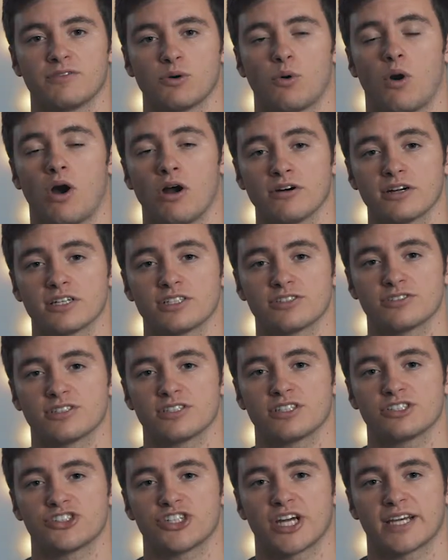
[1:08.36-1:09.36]
If you are
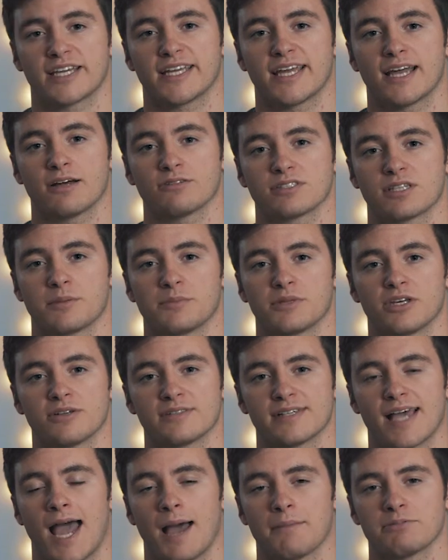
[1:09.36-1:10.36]
interested in checking out some of
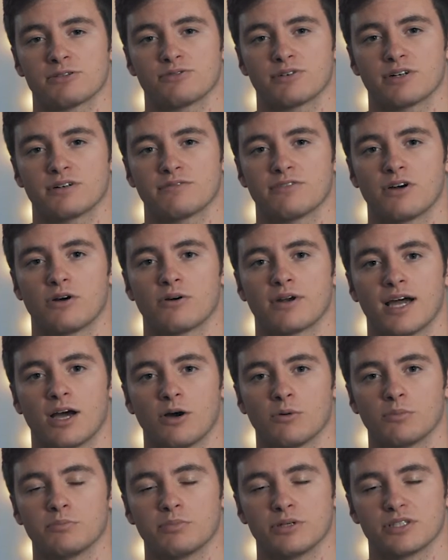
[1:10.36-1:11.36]
those apps for your phone,
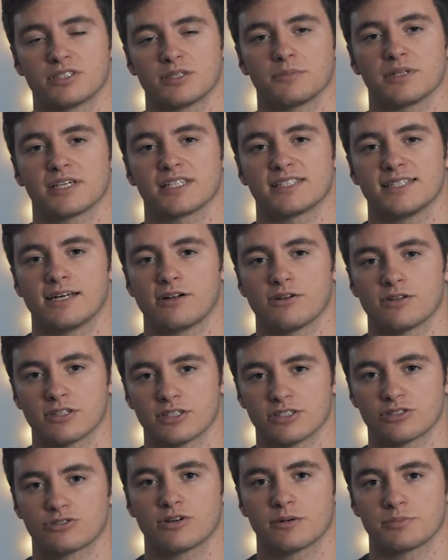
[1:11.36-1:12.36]
I'll put some links down in
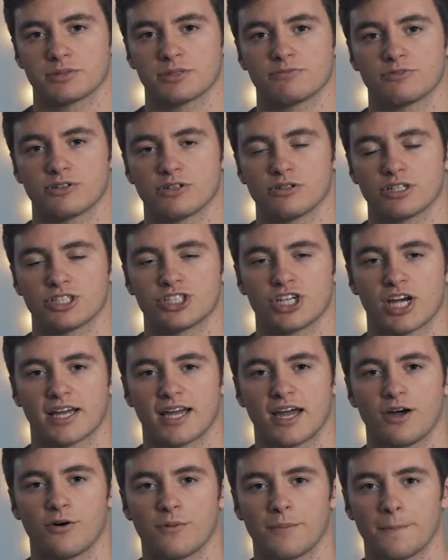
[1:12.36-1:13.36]
the description for you to
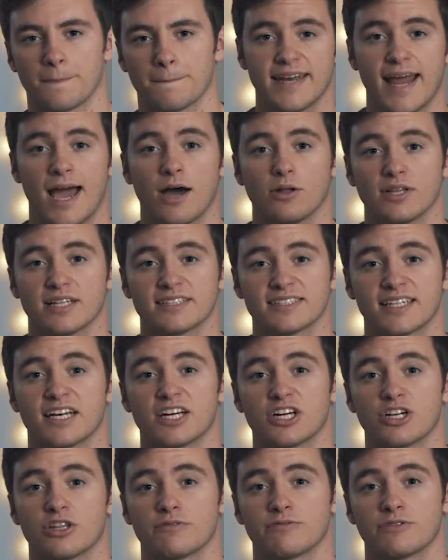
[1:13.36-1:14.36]
check out. Now, let's
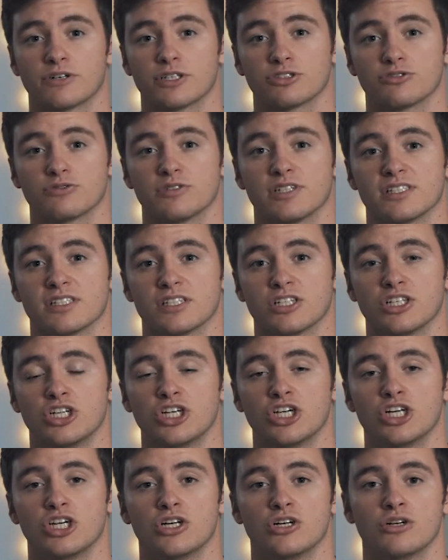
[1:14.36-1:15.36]
get into the first reason.
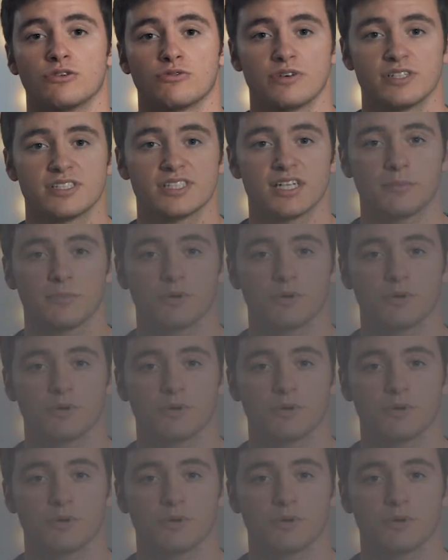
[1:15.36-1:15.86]
Reason